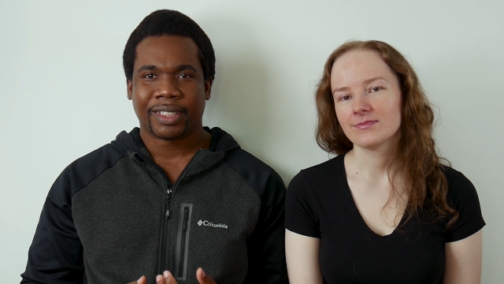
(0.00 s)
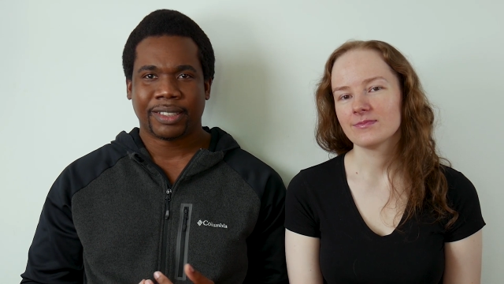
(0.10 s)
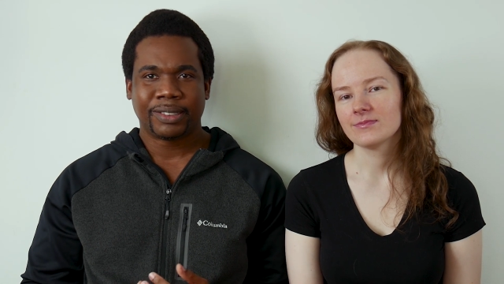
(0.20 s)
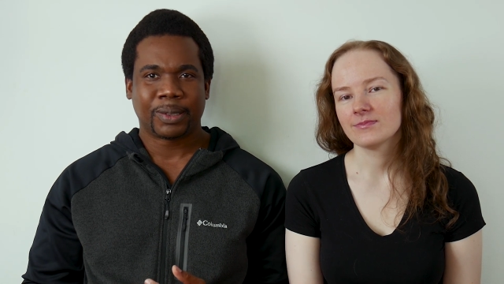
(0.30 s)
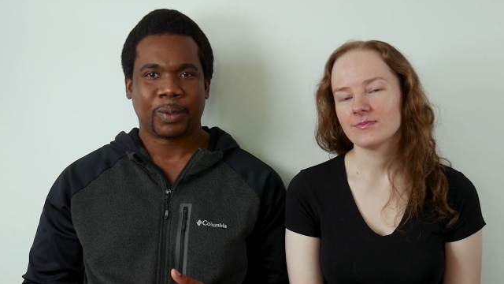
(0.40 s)

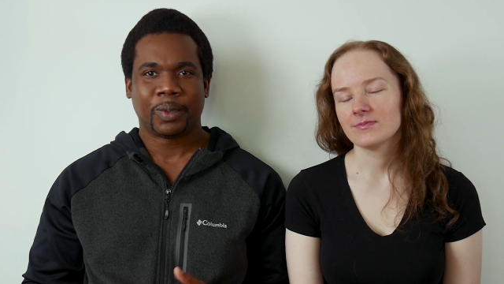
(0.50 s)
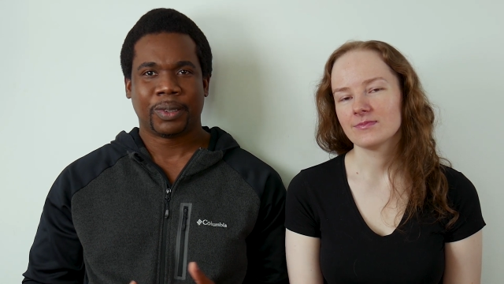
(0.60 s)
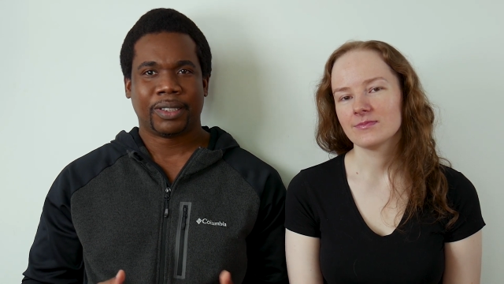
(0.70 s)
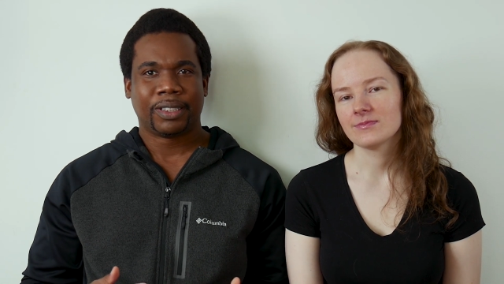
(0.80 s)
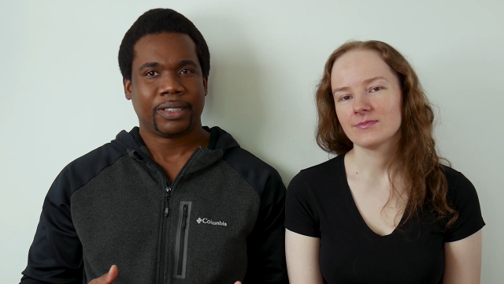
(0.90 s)
Speaker 1: And so,
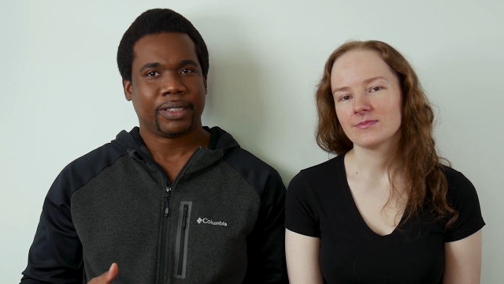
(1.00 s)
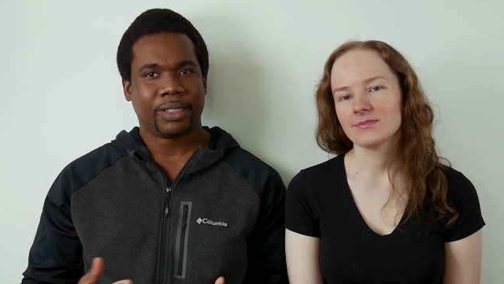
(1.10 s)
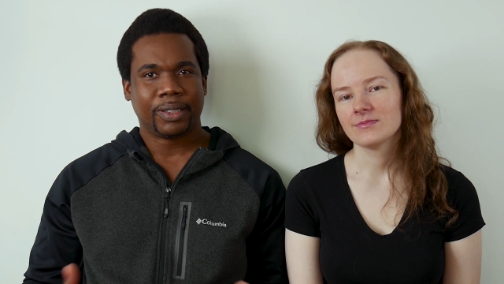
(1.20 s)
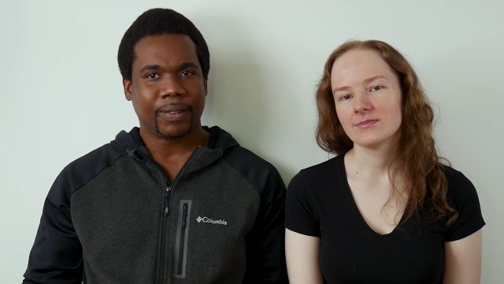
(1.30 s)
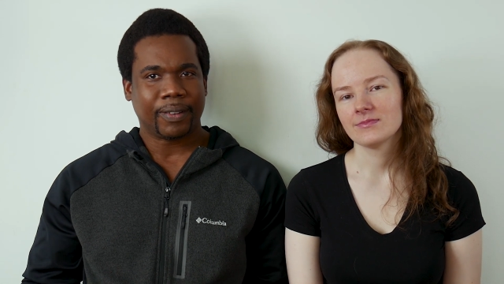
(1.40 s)

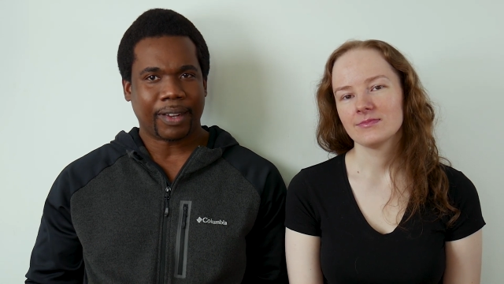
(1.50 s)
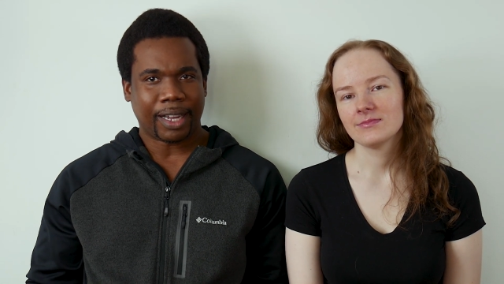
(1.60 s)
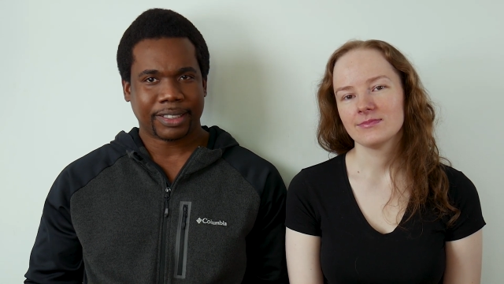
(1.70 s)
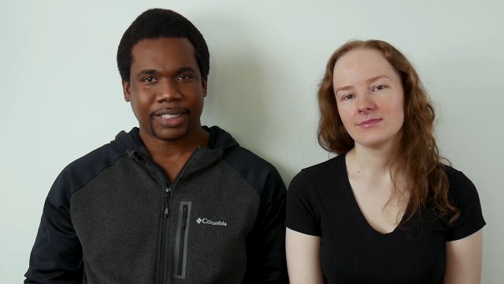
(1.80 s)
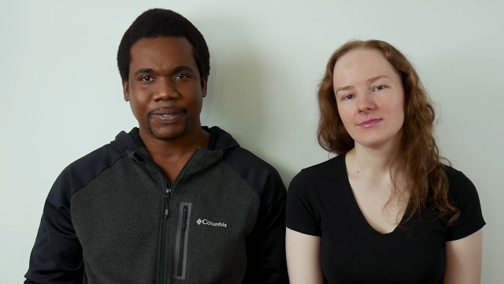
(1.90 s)
your
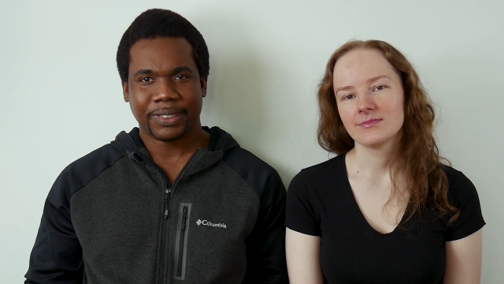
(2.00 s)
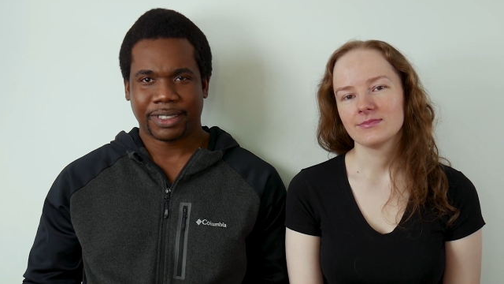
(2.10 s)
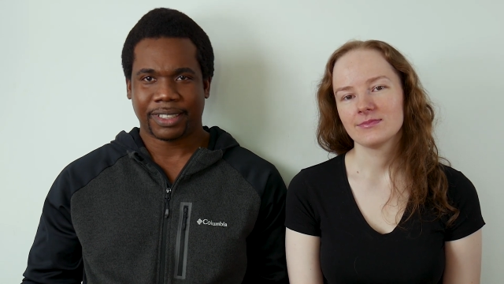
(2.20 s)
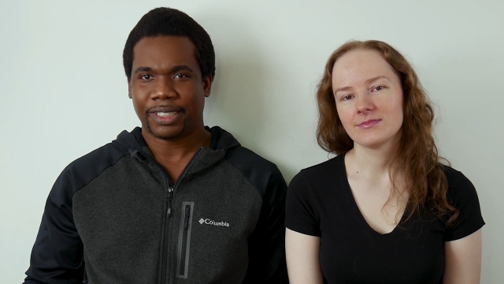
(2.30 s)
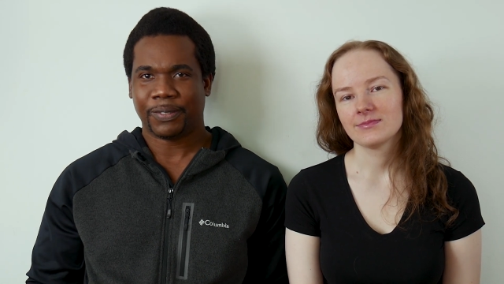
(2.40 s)
activities
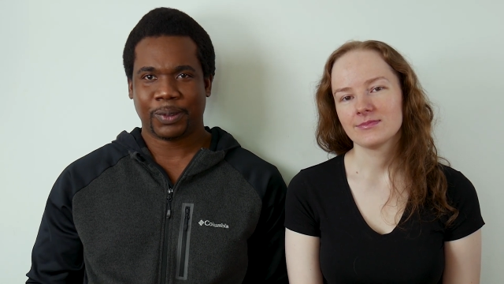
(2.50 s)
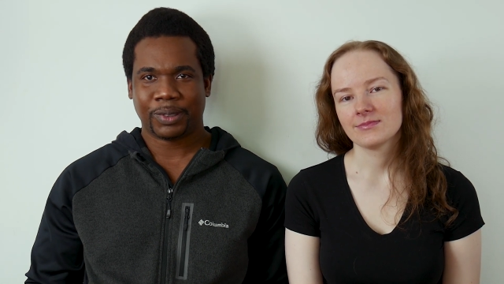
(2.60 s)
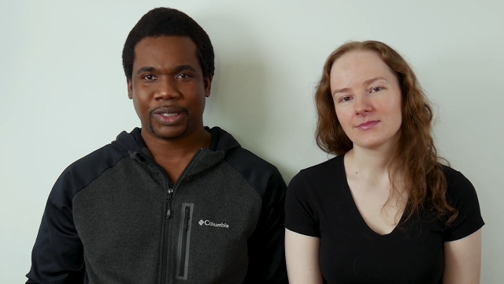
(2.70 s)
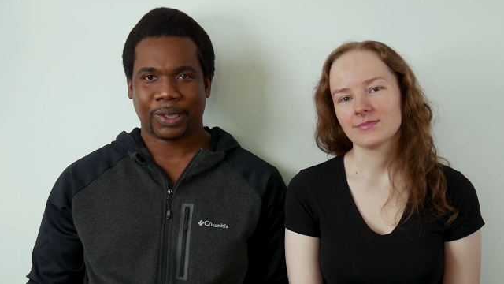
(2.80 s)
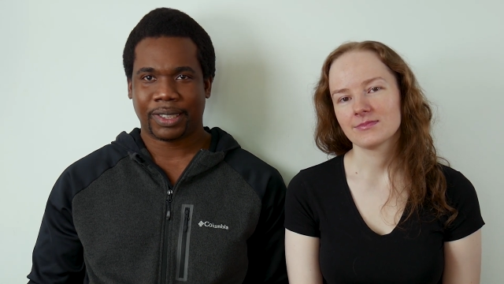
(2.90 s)
and stuff you
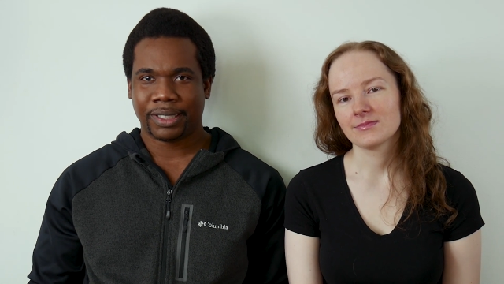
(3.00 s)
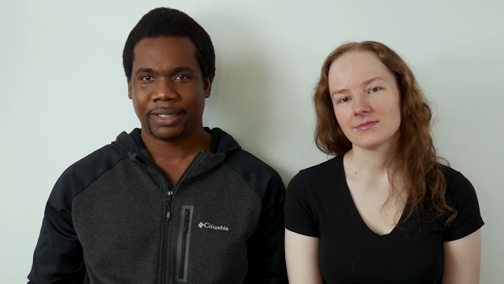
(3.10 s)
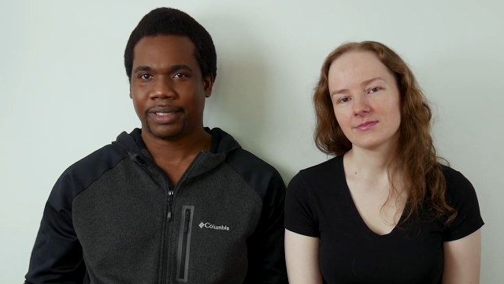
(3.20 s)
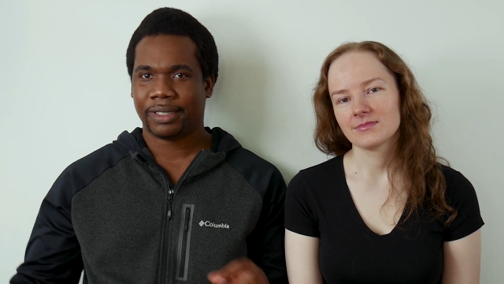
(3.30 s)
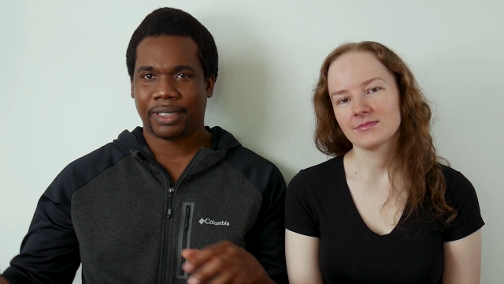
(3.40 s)
enjoy
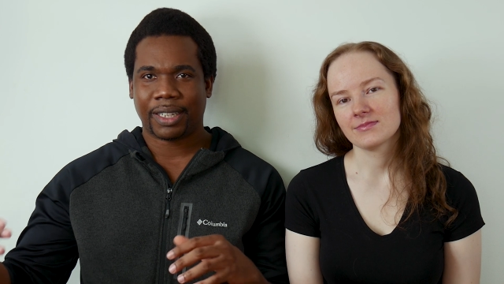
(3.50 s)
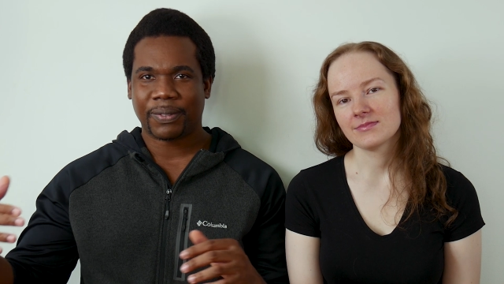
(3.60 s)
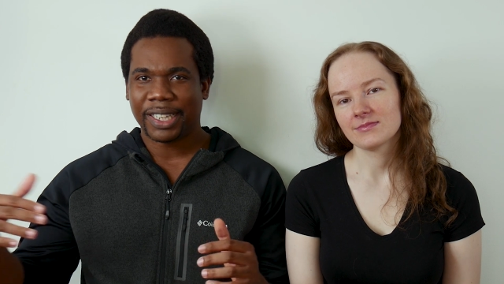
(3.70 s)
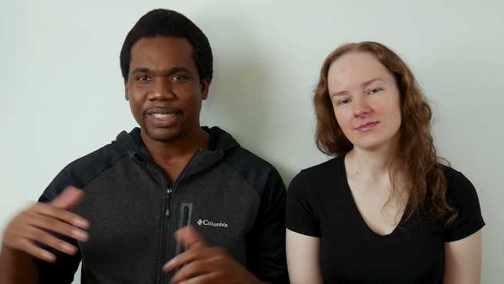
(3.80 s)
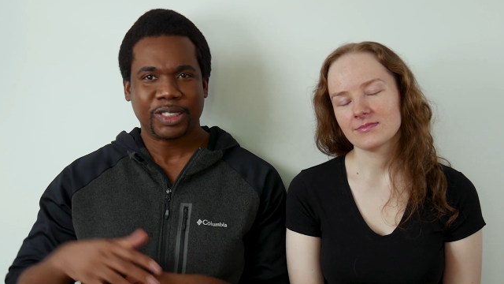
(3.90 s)

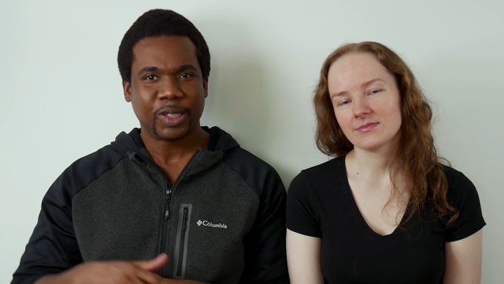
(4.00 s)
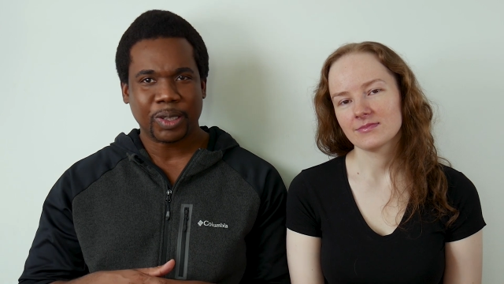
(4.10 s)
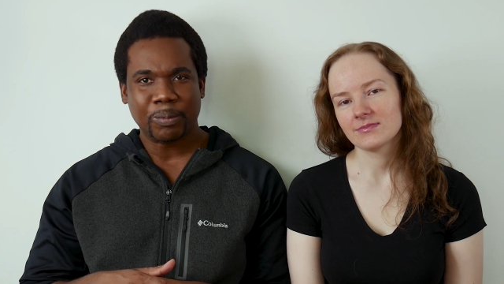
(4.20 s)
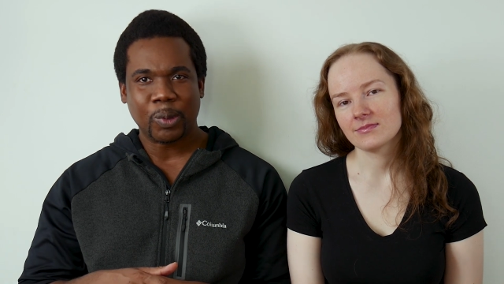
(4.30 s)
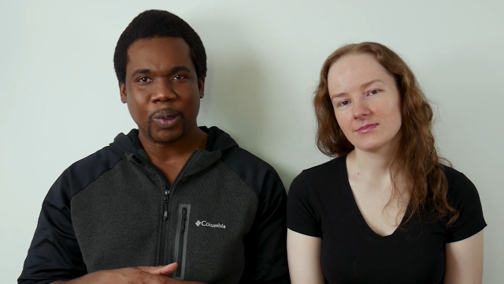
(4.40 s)
have kind of
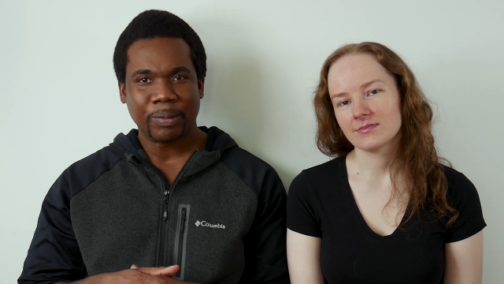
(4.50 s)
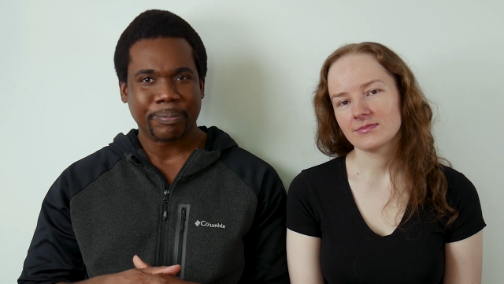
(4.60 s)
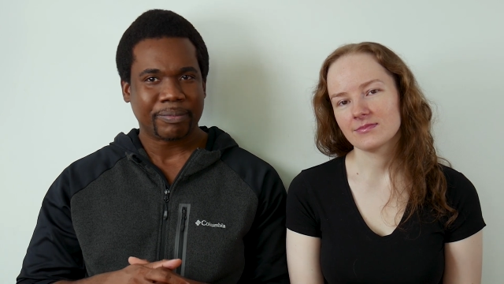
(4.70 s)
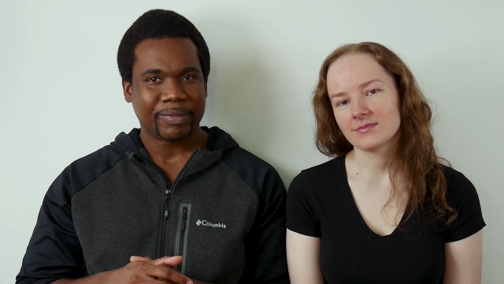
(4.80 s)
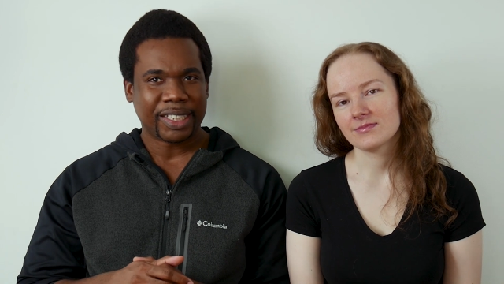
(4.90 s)
turned more
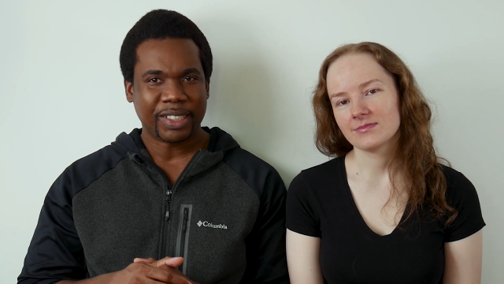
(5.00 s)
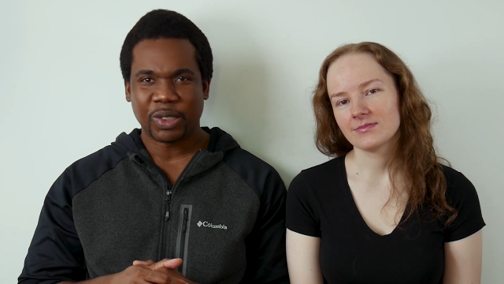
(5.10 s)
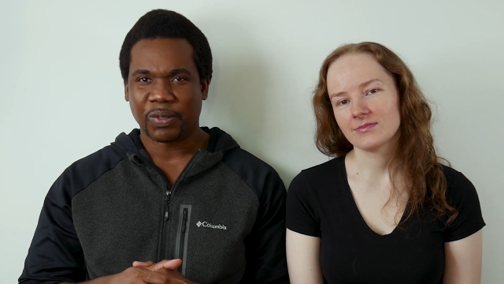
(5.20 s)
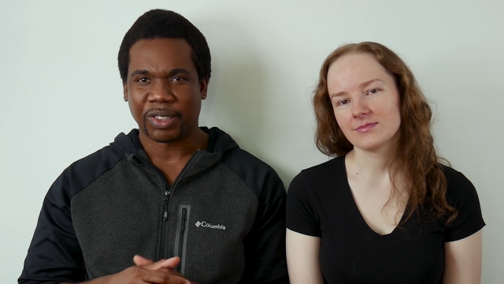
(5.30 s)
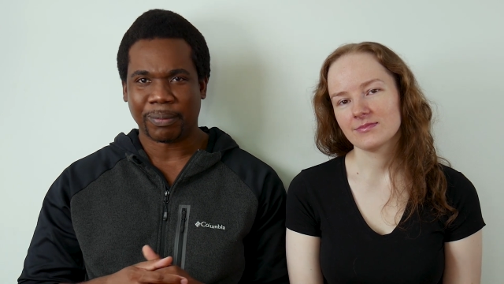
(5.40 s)

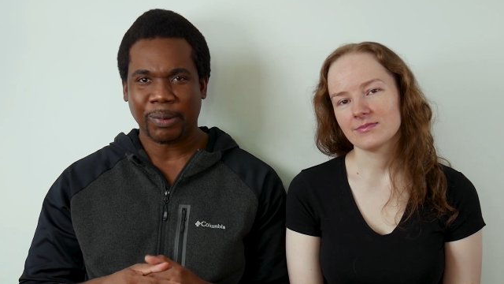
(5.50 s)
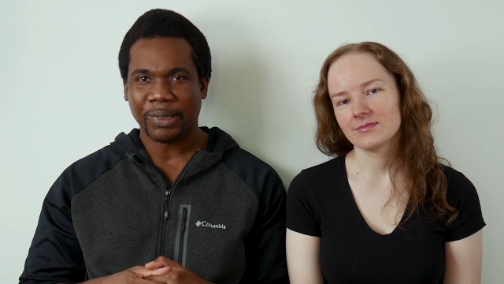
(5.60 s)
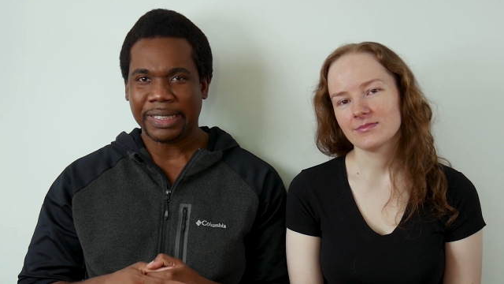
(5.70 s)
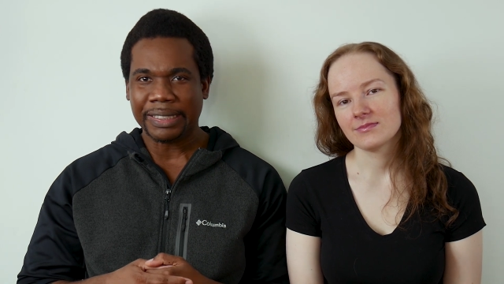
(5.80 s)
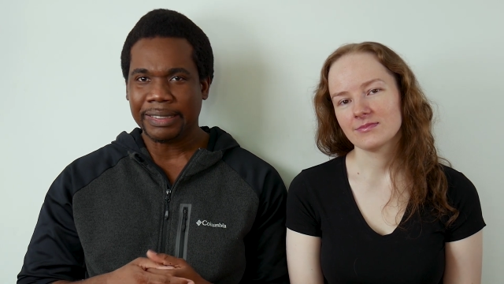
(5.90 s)
introvert,
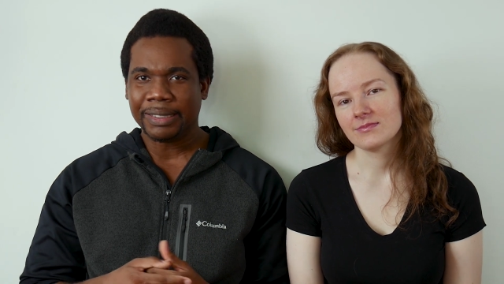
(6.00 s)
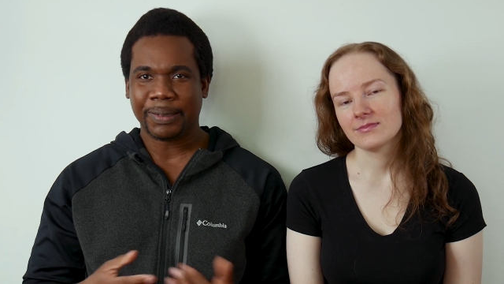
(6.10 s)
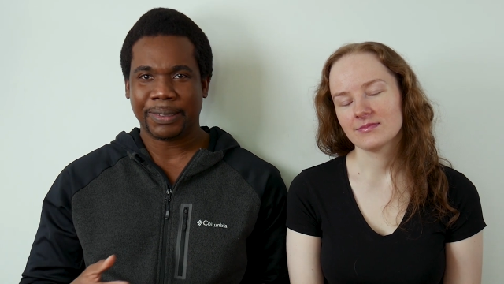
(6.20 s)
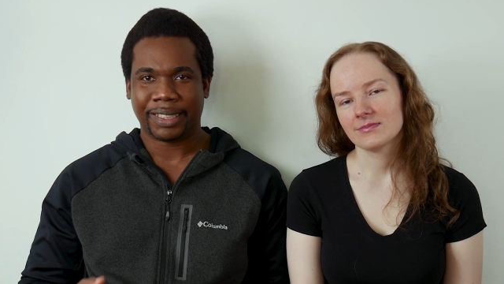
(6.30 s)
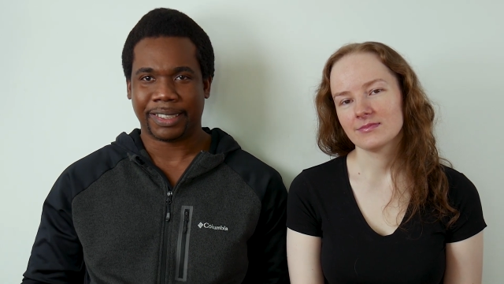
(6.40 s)
more
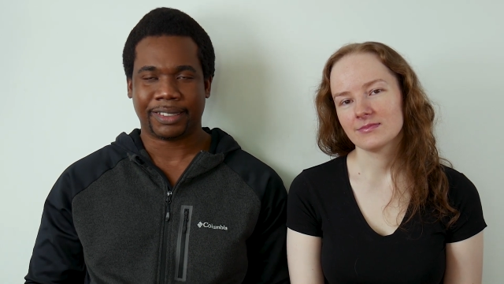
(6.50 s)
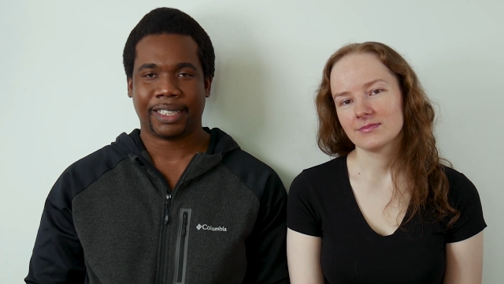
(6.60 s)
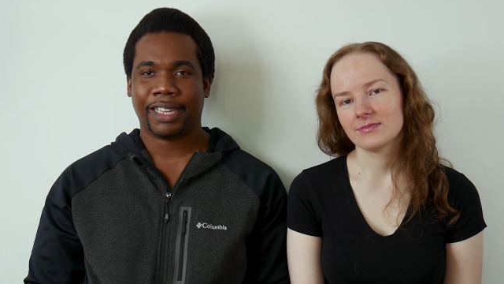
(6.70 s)
internalized.